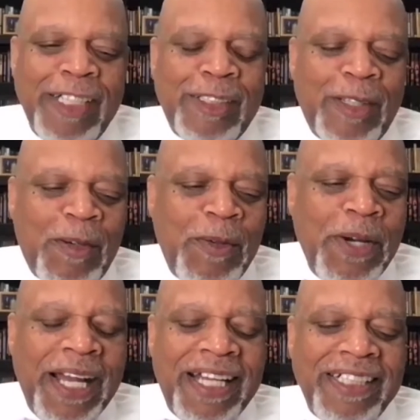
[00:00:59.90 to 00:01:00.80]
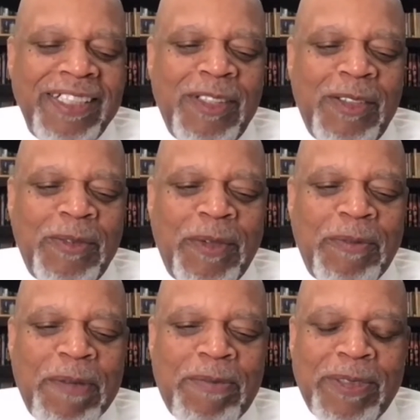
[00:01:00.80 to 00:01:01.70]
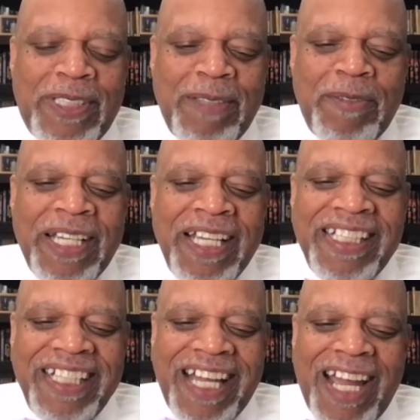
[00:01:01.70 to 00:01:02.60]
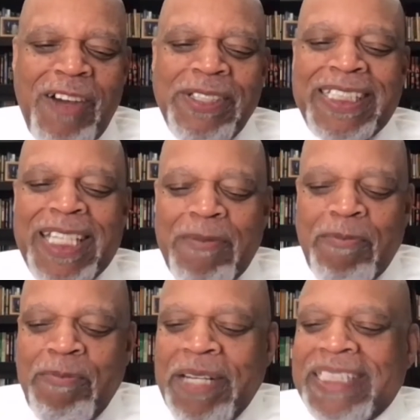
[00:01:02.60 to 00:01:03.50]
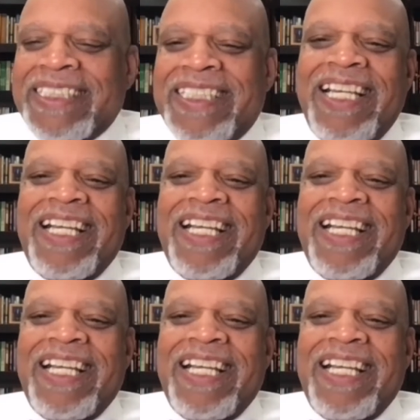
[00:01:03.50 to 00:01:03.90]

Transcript: so people, I always get mixed